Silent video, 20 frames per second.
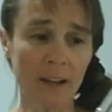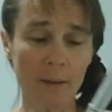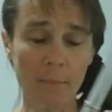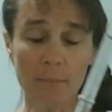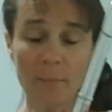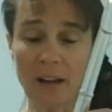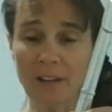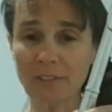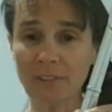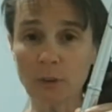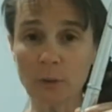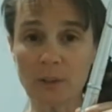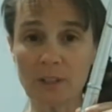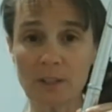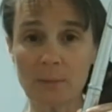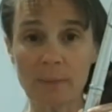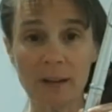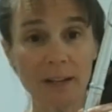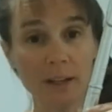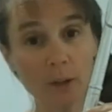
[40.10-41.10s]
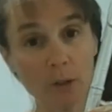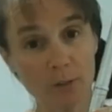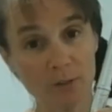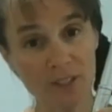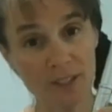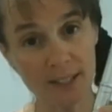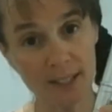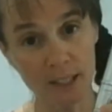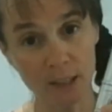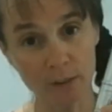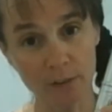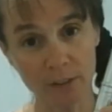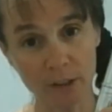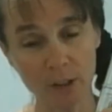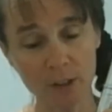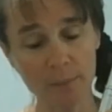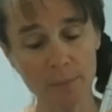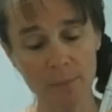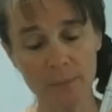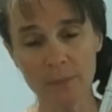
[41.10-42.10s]
My flute is made out of
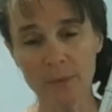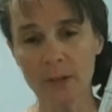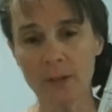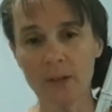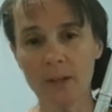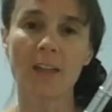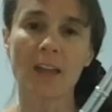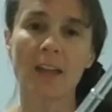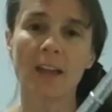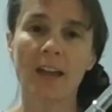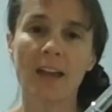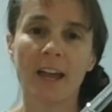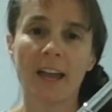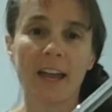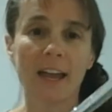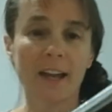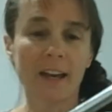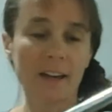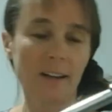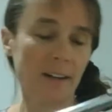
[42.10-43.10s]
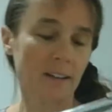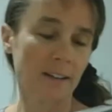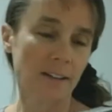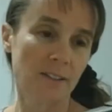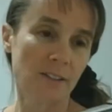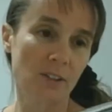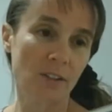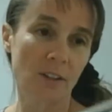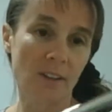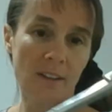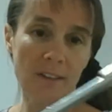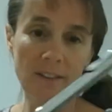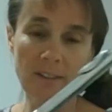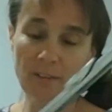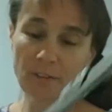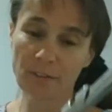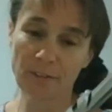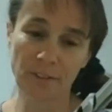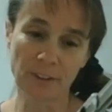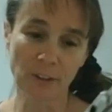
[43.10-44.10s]
silver, and the
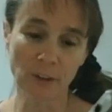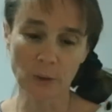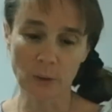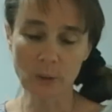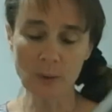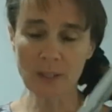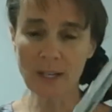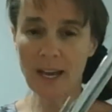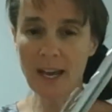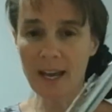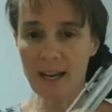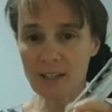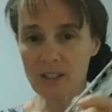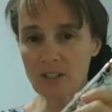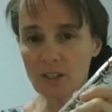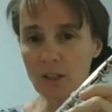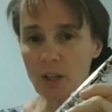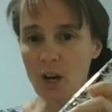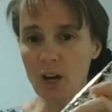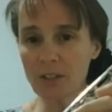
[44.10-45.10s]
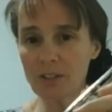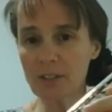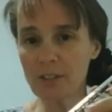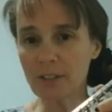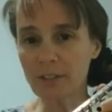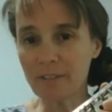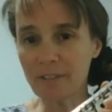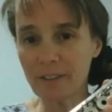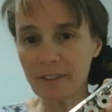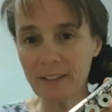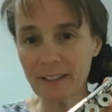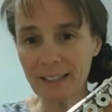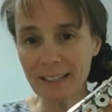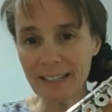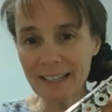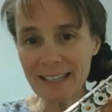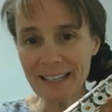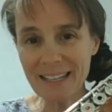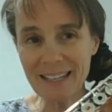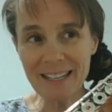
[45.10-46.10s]
flute has lots of
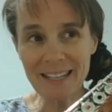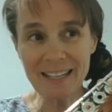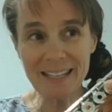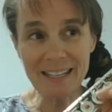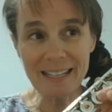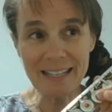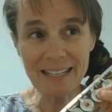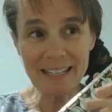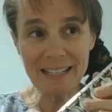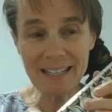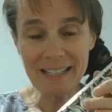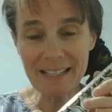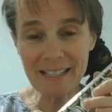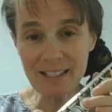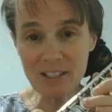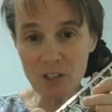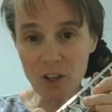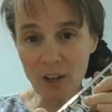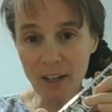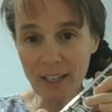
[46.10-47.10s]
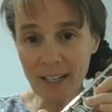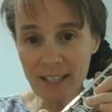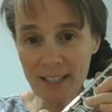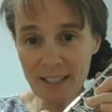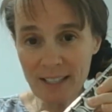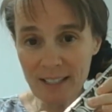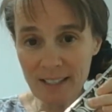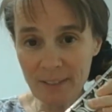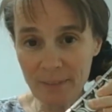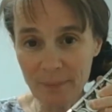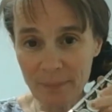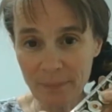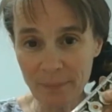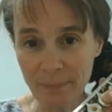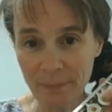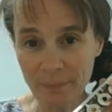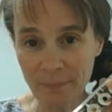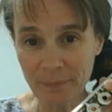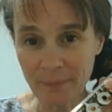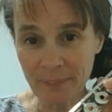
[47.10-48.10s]
keys on it.
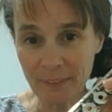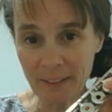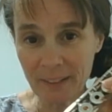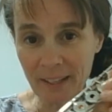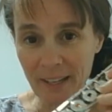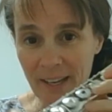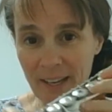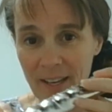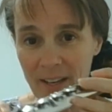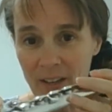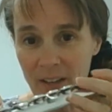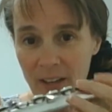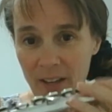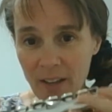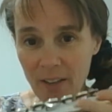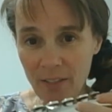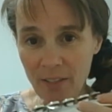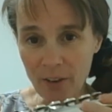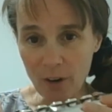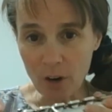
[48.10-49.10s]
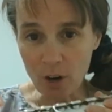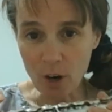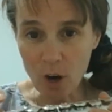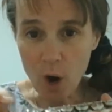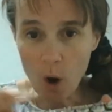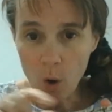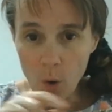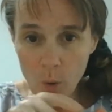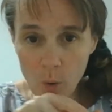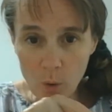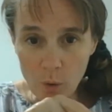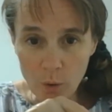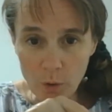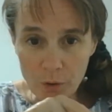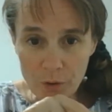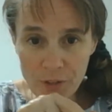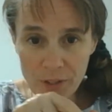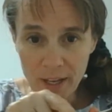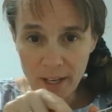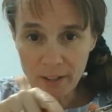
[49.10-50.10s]
Okay, there are
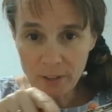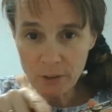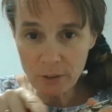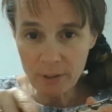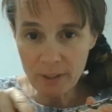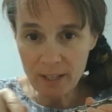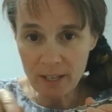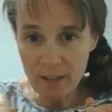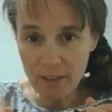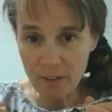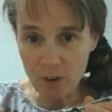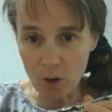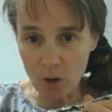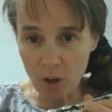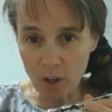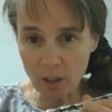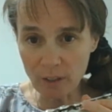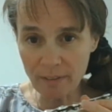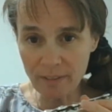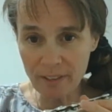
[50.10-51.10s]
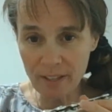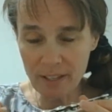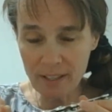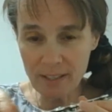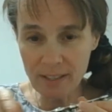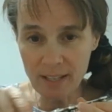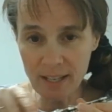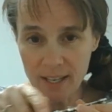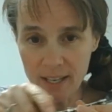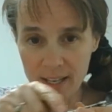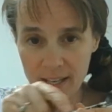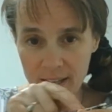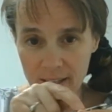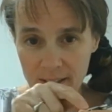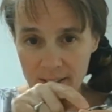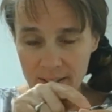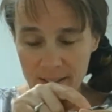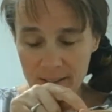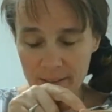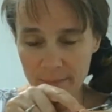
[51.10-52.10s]
holes underneath all of these
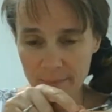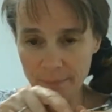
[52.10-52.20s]
keys.